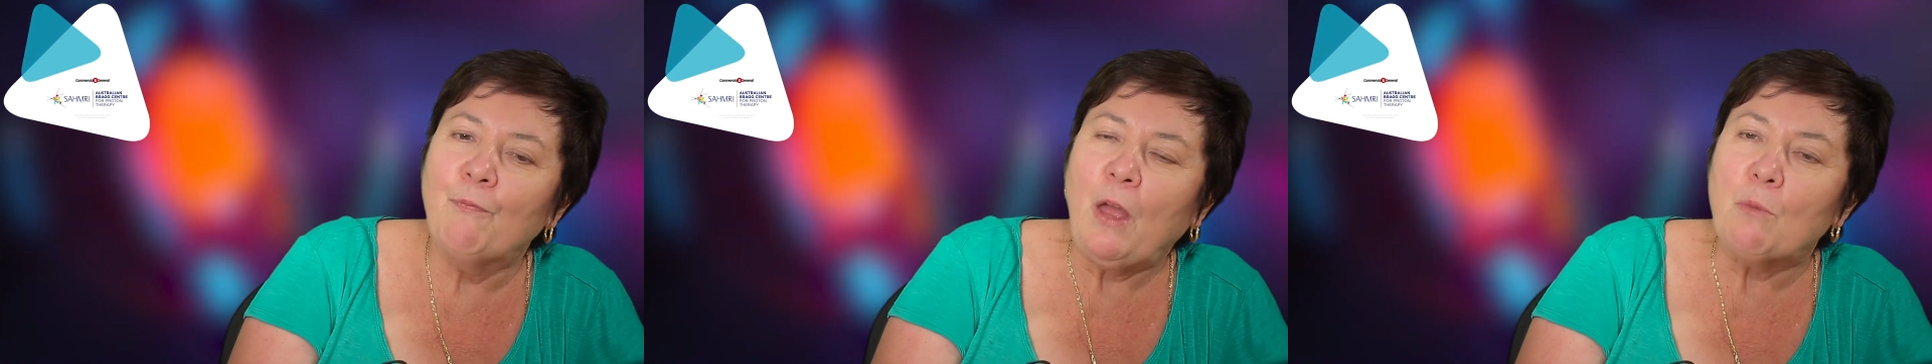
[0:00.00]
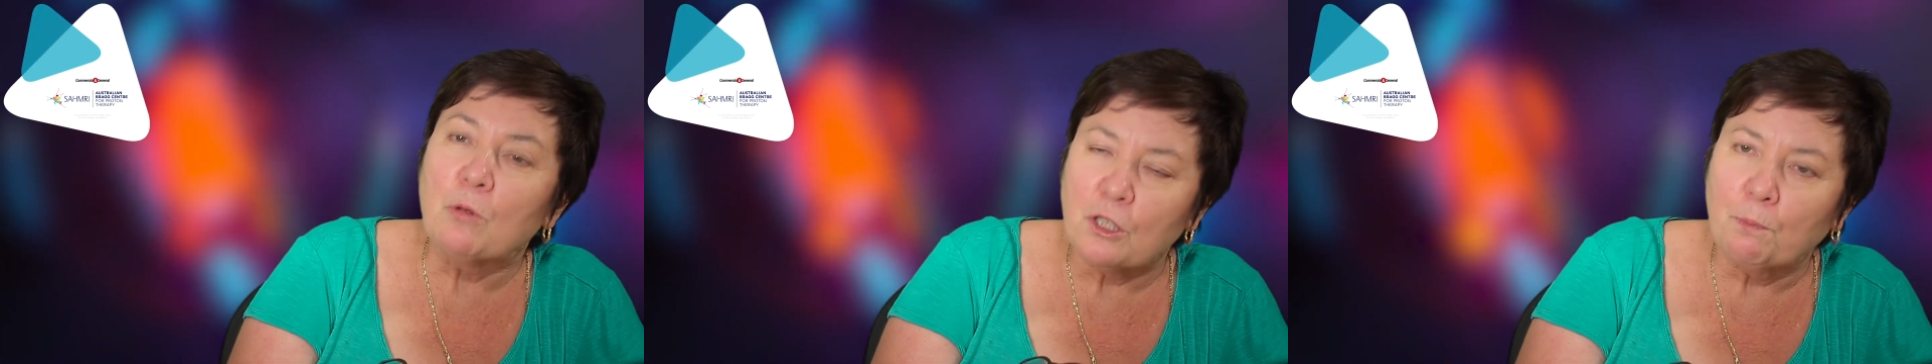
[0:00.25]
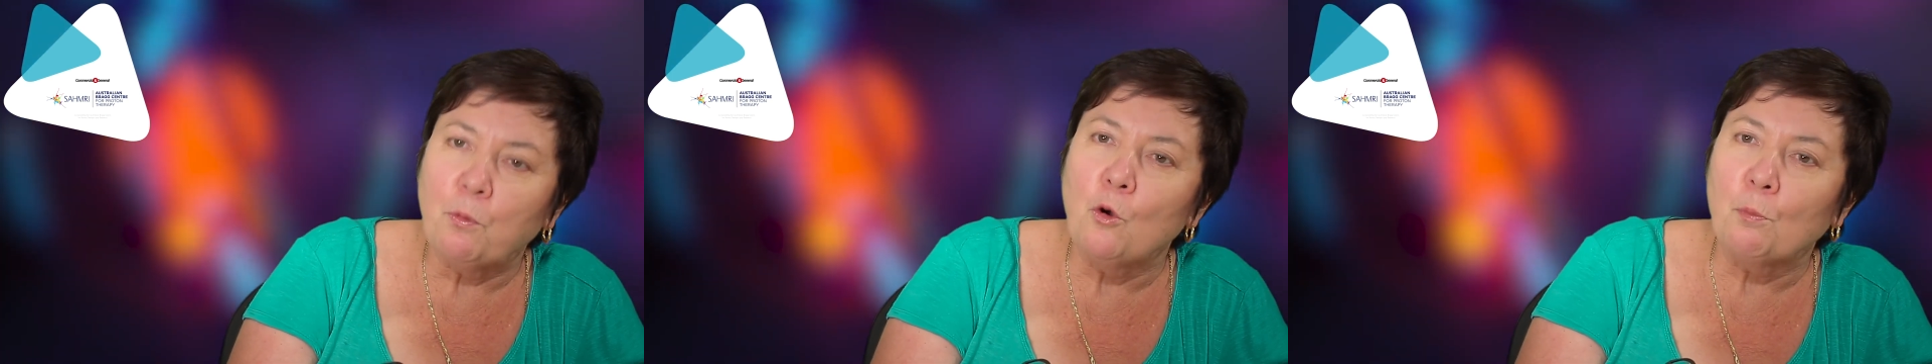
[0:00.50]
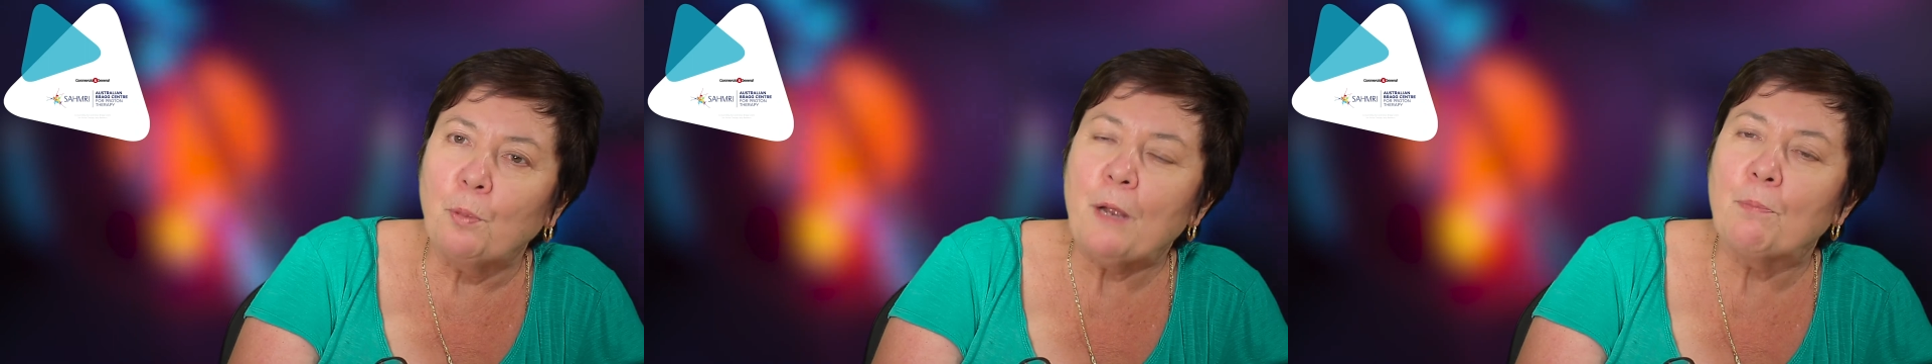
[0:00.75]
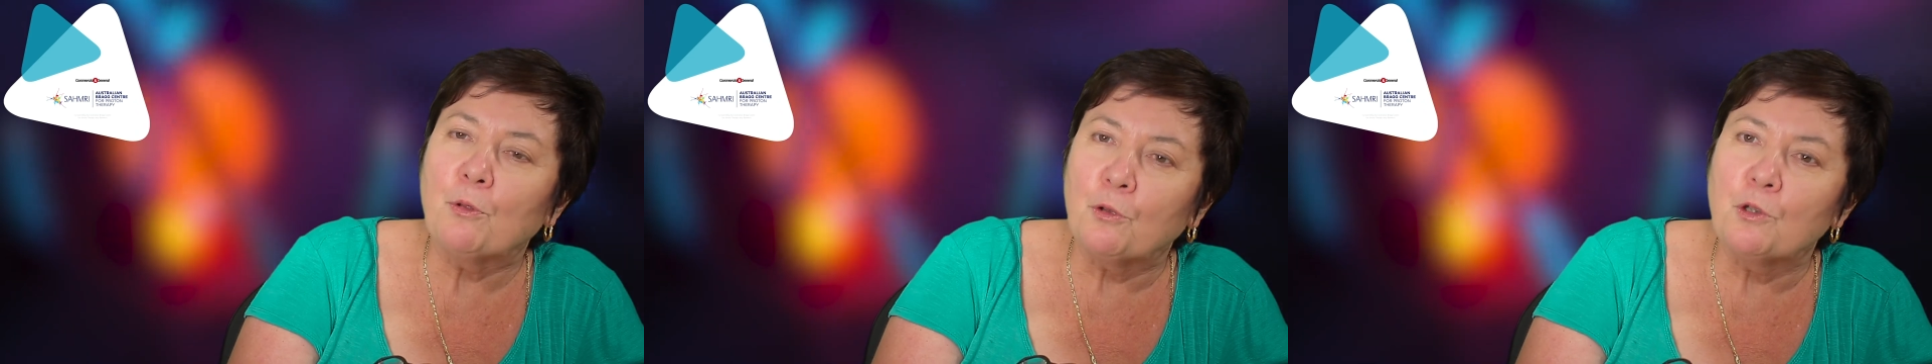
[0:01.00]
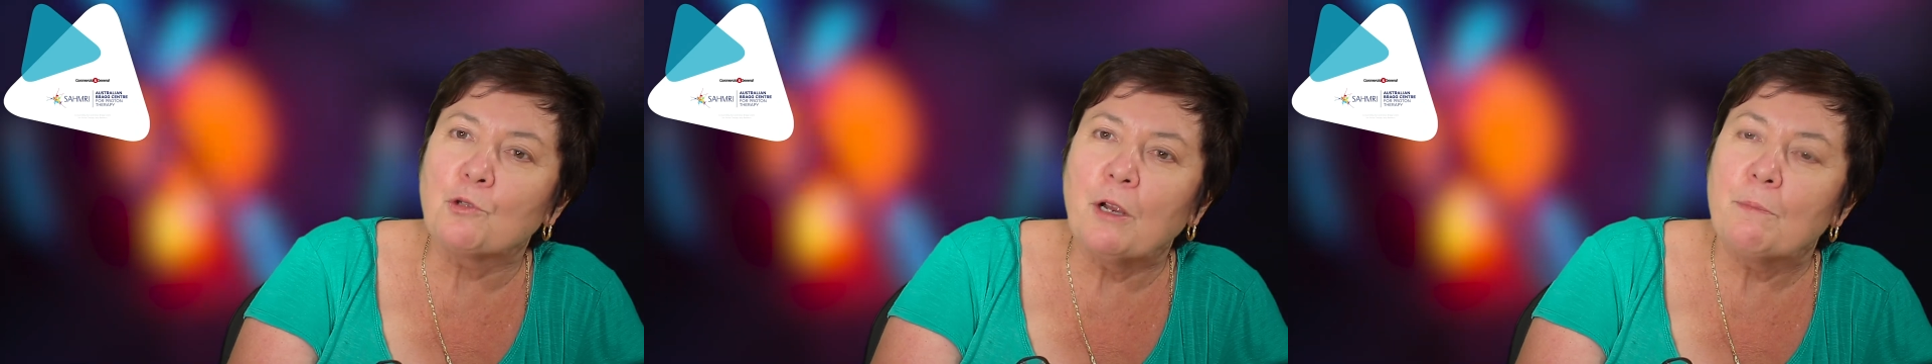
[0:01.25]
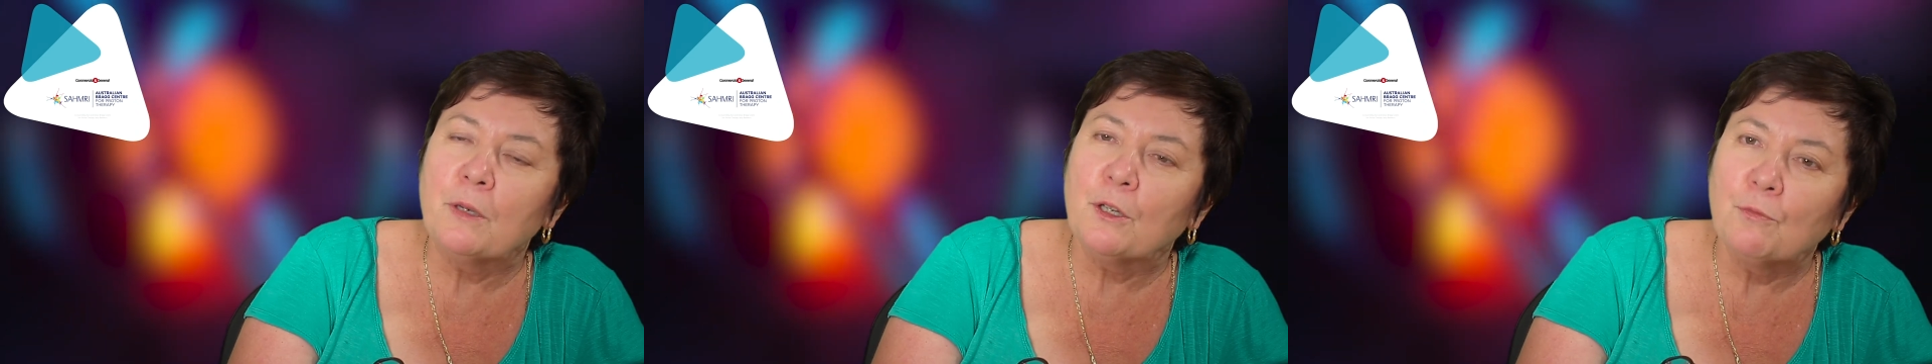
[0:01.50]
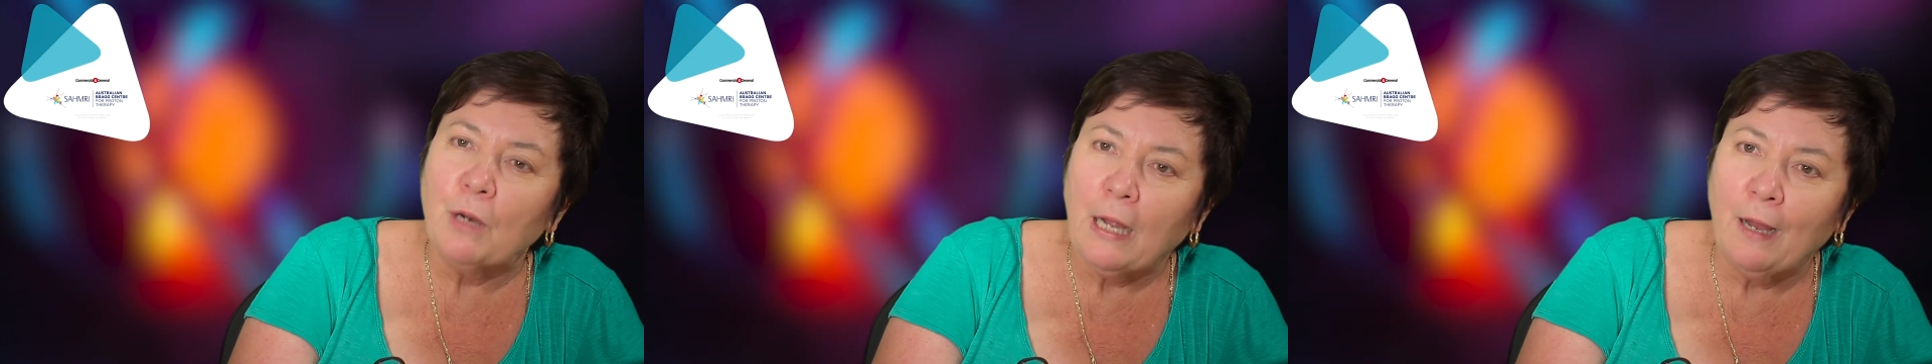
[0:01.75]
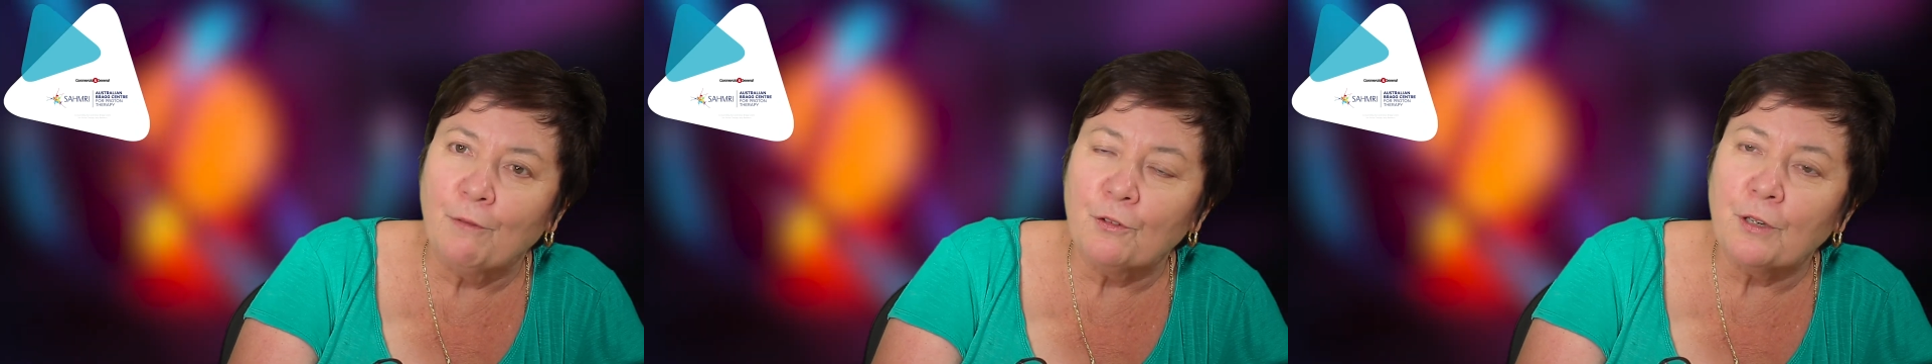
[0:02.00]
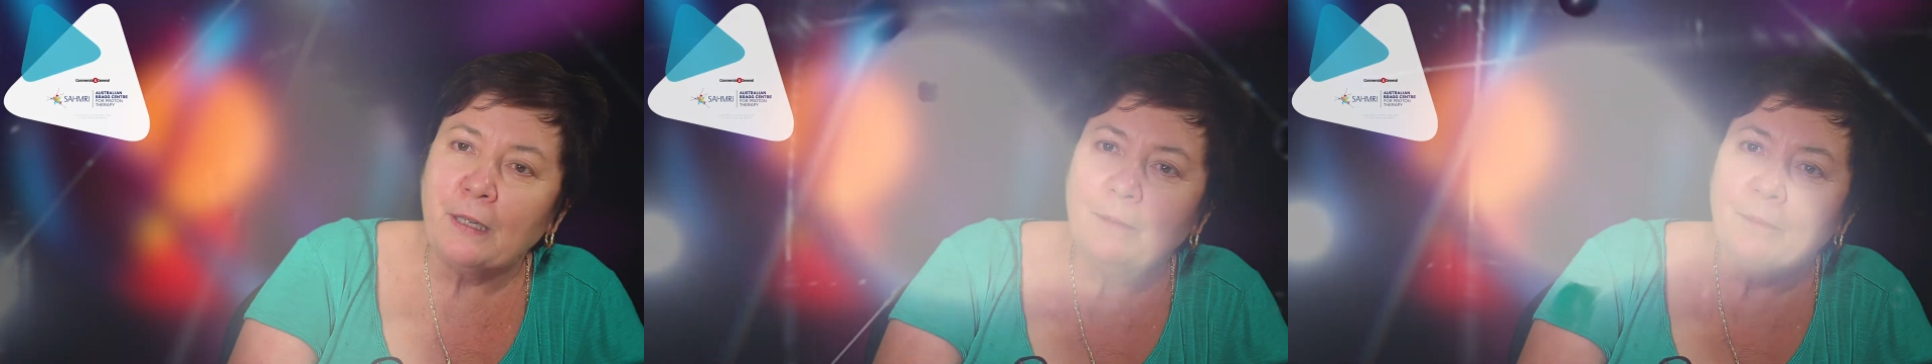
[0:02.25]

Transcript: that will support people through treatment and recovery.